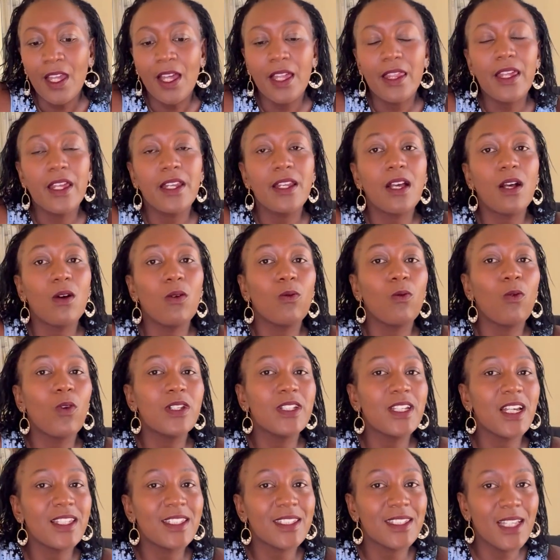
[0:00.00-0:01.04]
Then what
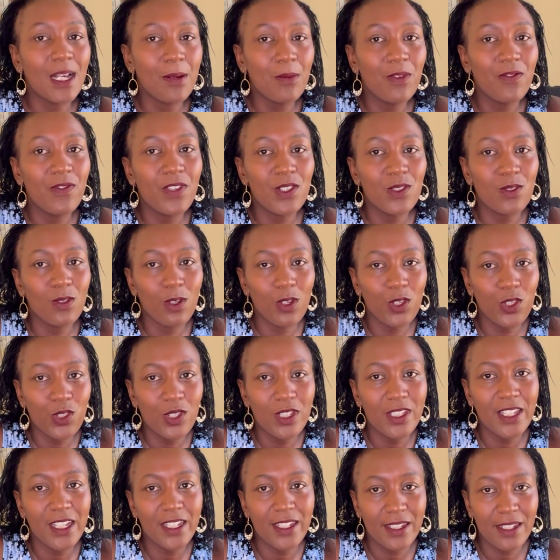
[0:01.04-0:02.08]
are some of the
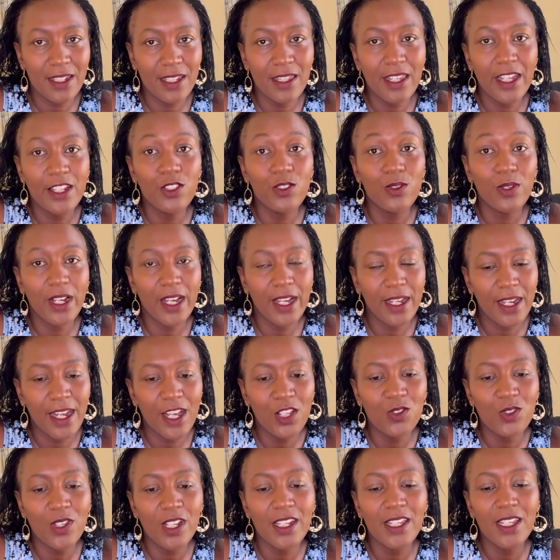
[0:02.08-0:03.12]
solutions that you can
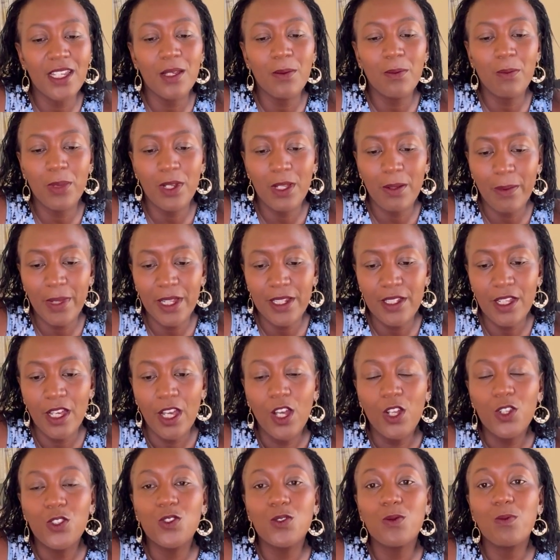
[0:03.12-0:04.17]
actually implement
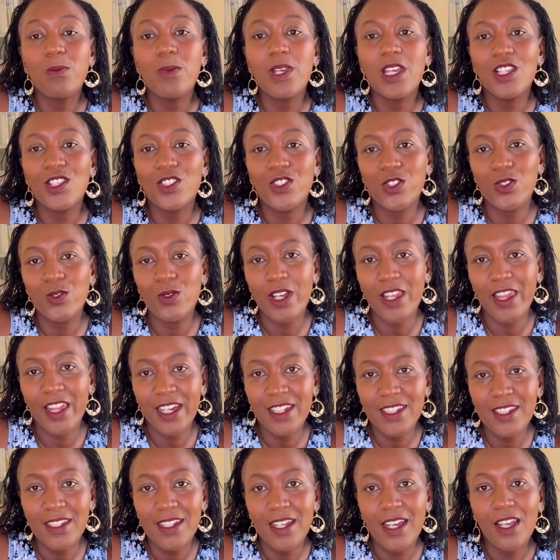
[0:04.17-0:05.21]
to make sure
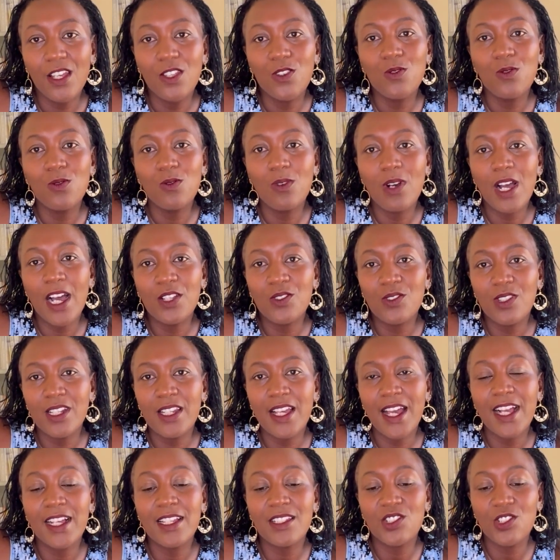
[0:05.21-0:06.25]
that you will actually
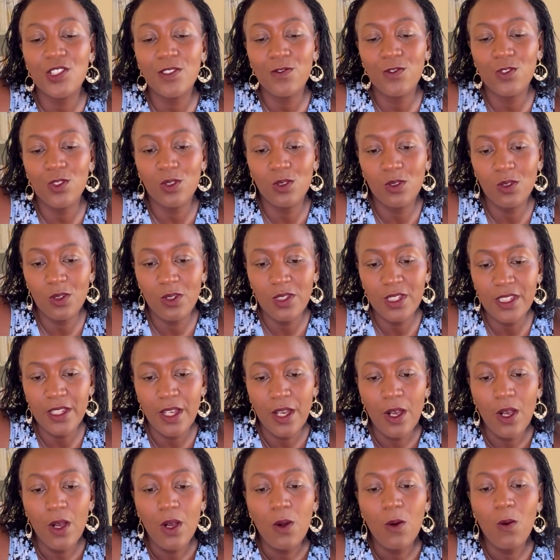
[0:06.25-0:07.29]
achieve your goals?
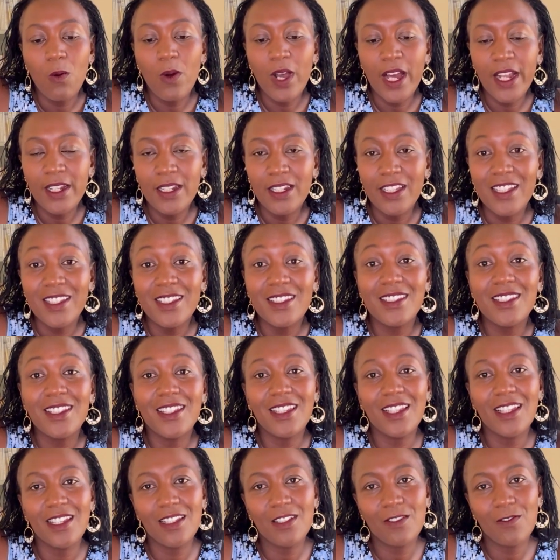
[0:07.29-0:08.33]
One is
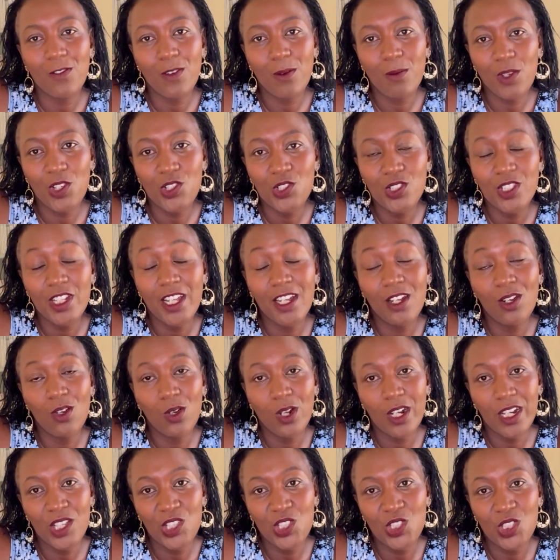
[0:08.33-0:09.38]
seeking information and
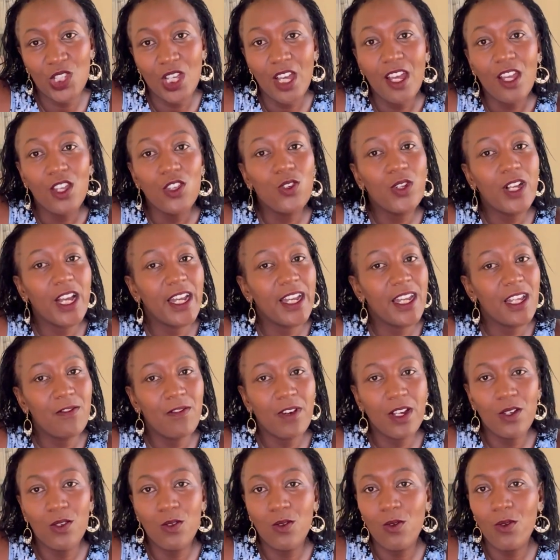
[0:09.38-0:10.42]
knowledge. You can never
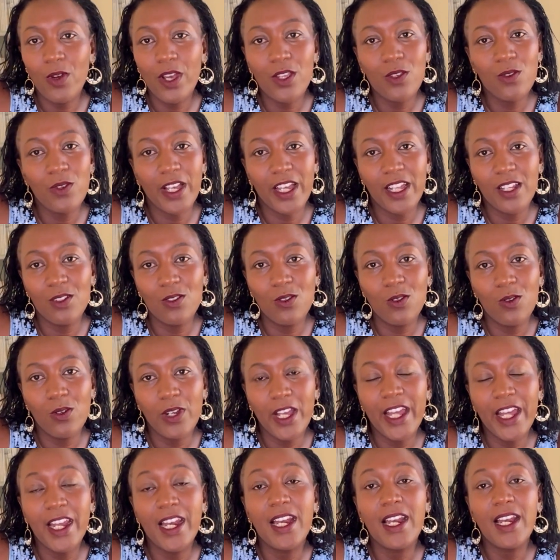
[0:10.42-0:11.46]
know where you can go
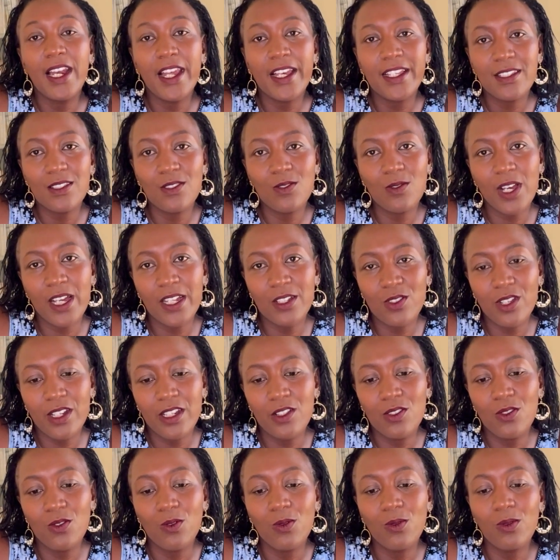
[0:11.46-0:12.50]
unless you actually
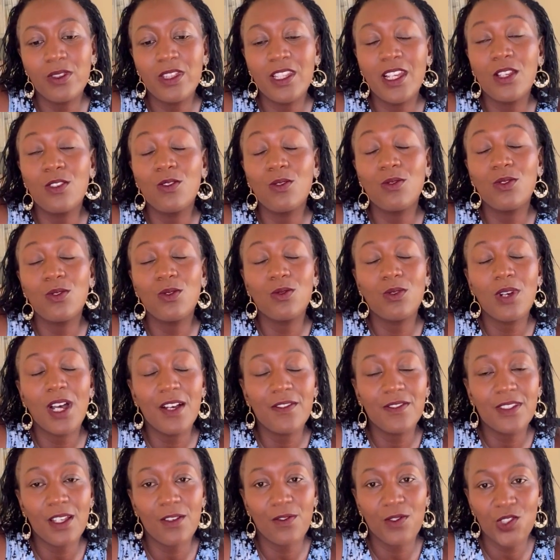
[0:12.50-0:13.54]
know that you have
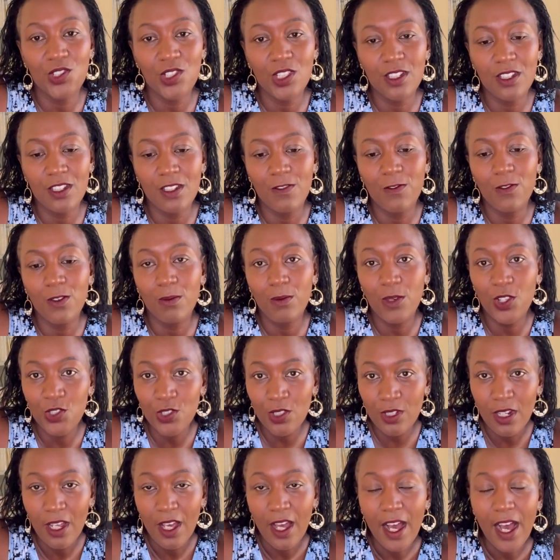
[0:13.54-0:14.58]
sufficient information
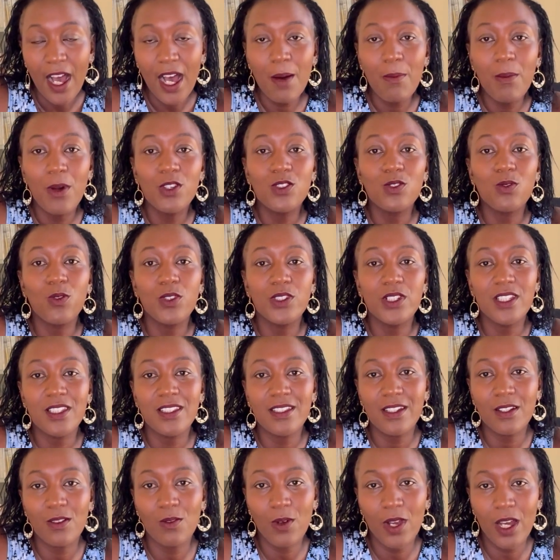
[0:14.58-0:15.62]
about what is
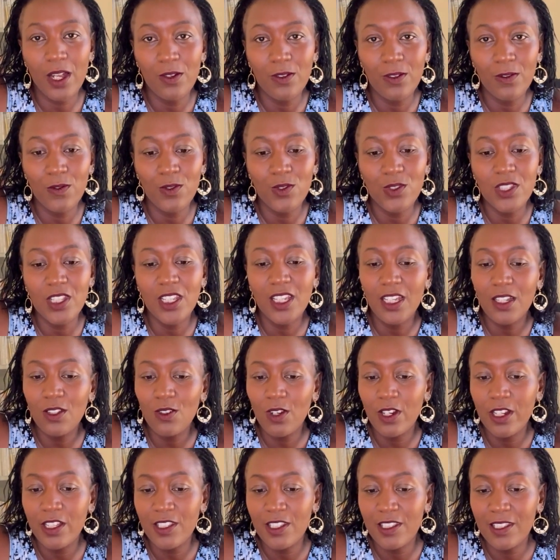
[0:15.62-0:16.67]
required of you. Seeking
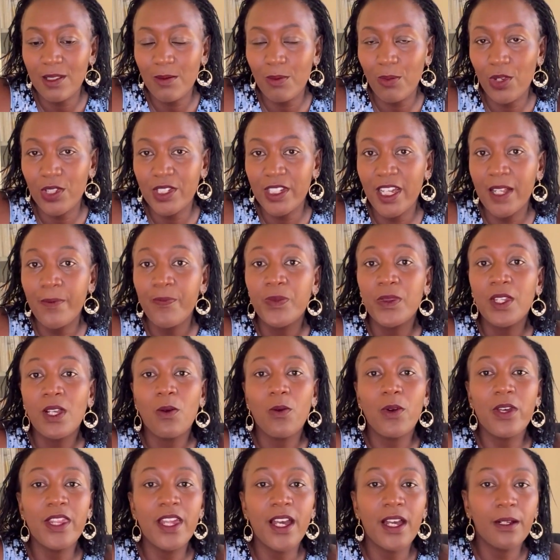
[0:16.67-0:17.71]
knowledge is important,
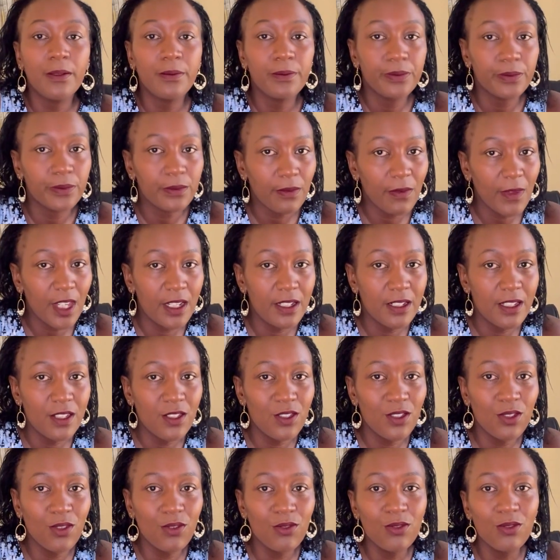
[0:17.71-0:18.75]
whether it is
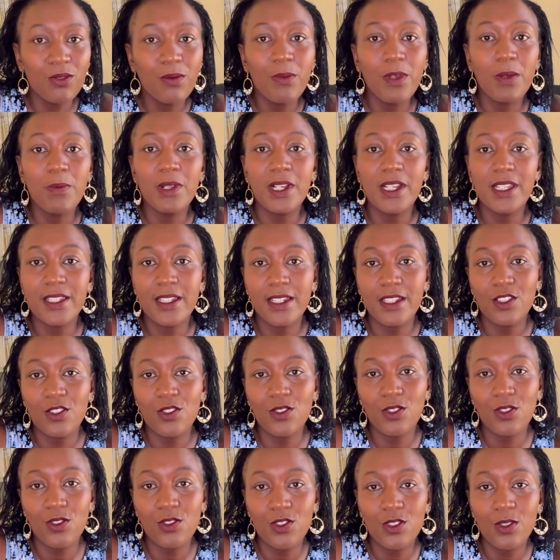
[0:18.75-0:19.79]
through maybe listening to
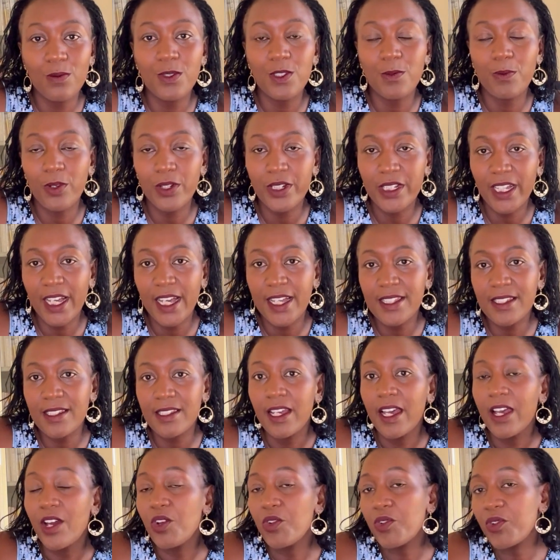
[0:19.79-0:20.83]
YouTube's podcast,
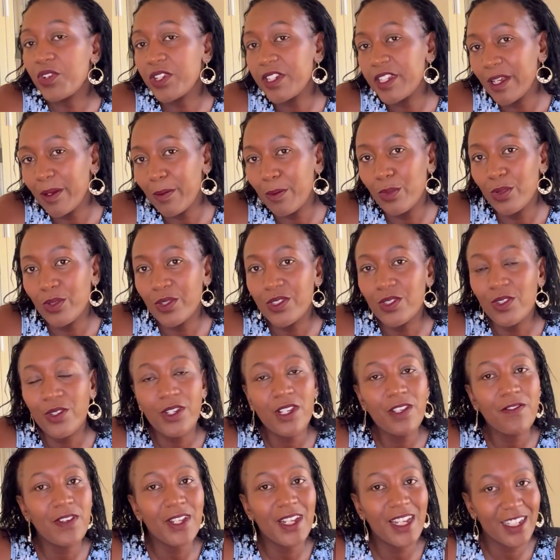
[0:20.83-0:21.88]
reading books, or
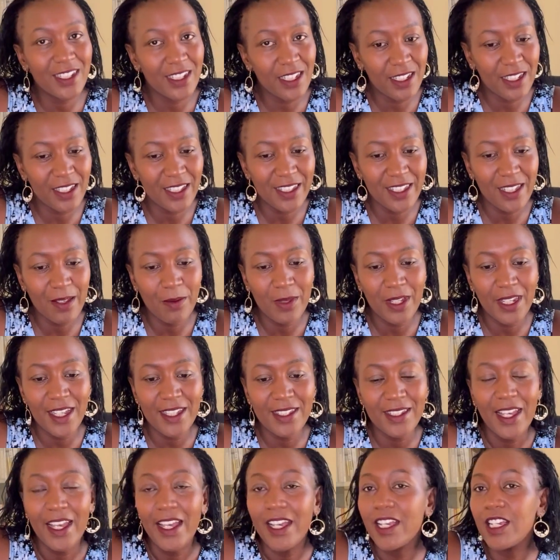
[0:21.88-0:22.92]
even attending seminars.
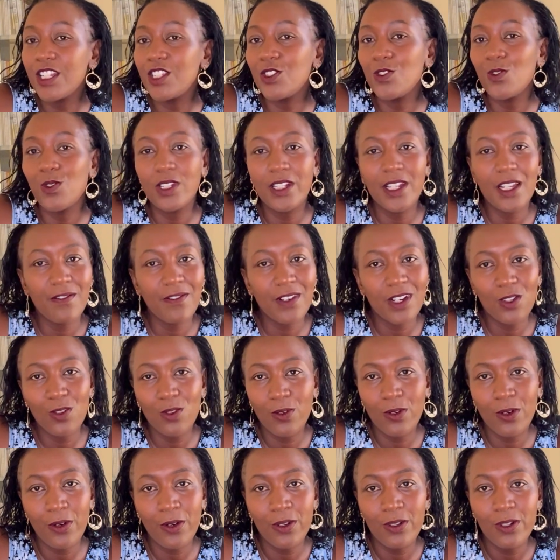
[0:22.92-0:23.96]
It will never go
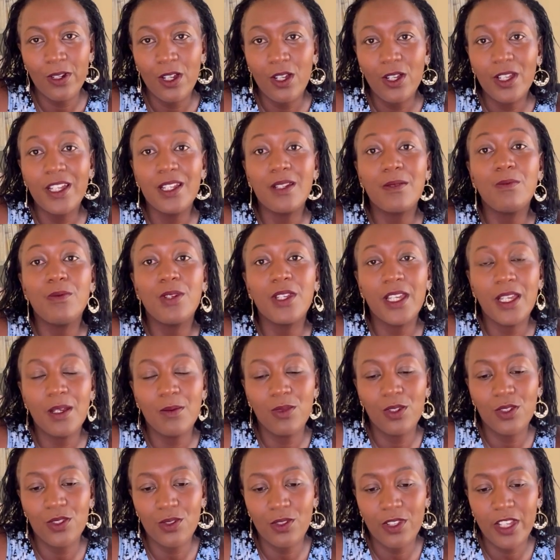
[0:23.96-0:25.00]
wrong in being
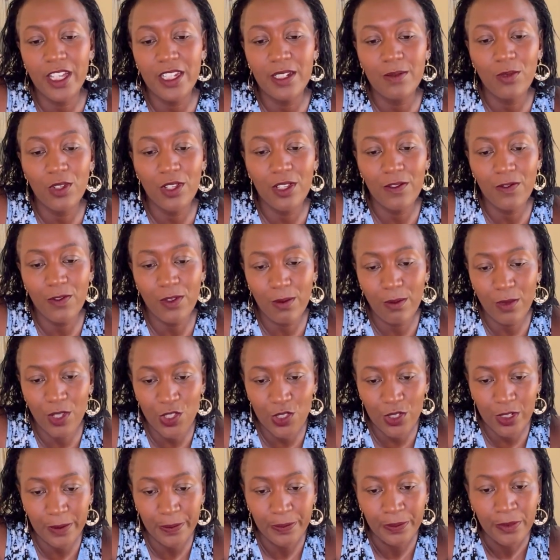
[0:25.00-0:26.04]
able to get more
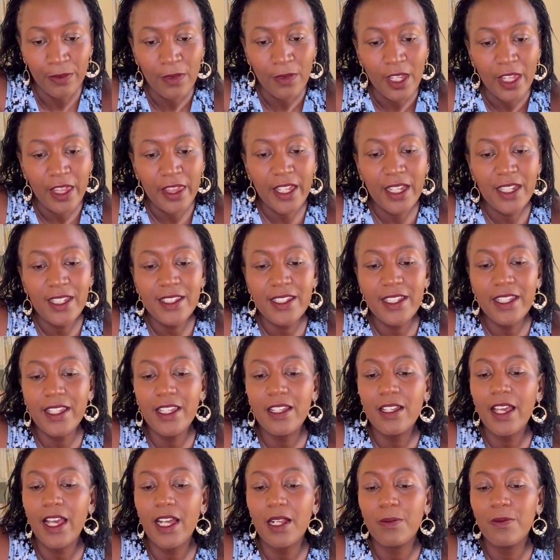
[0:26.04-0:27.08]
information. Then
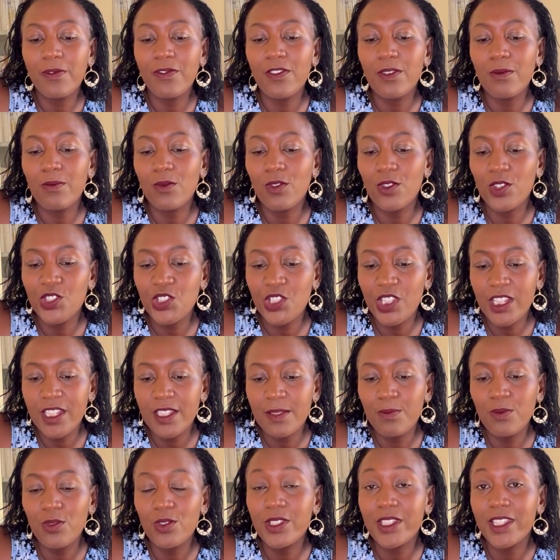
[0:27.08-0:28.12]
seeking help from coaches,
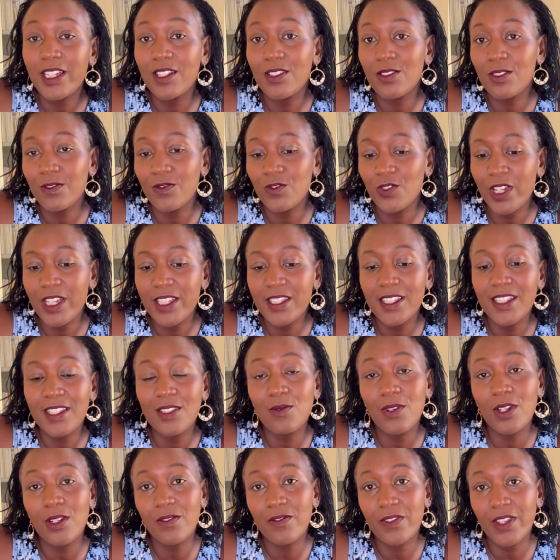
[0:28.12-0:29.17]
books, and software is
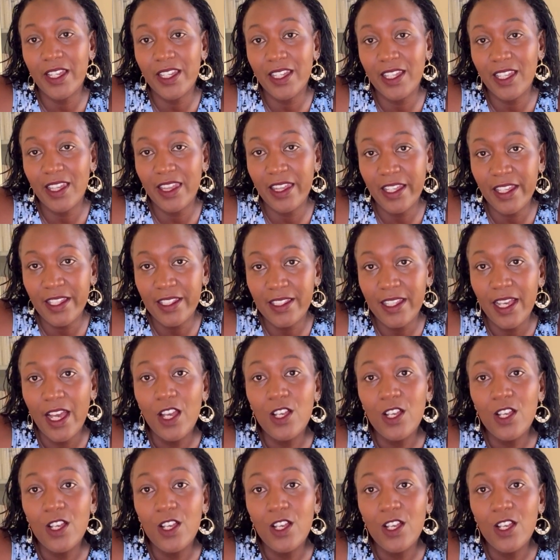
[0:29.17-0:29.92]
one of the key things.